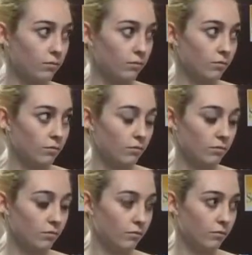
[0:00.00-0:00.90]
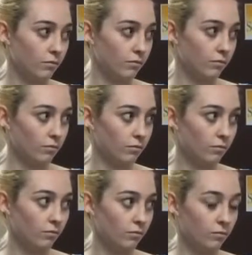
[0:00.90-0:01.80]

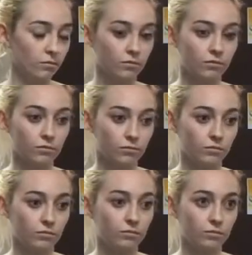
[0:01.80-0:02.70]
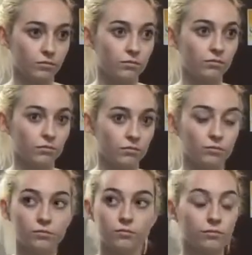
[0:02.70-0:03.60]

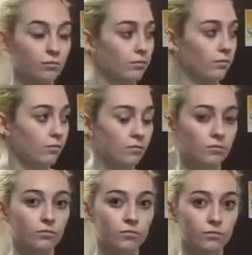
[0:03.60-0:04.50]
(not speaking)